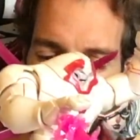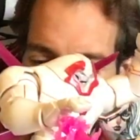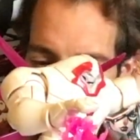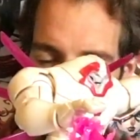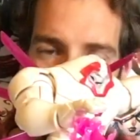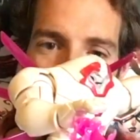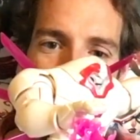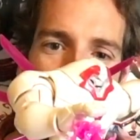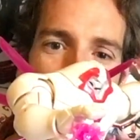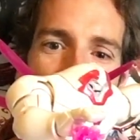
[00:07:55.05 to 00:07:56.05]
That
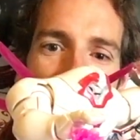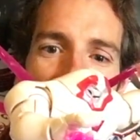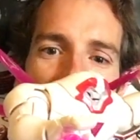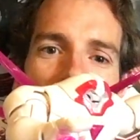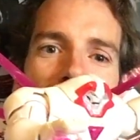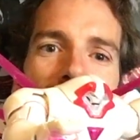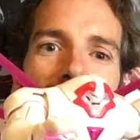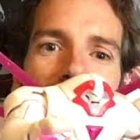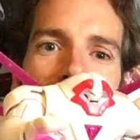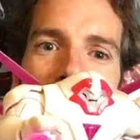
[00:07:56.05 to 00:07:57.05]

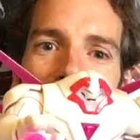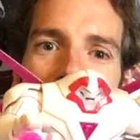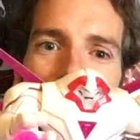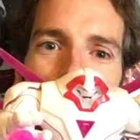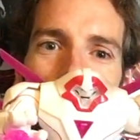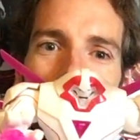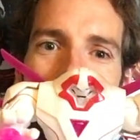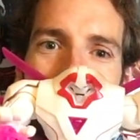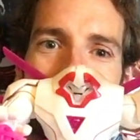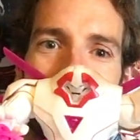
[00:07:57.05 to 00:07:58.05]
is kind of fun.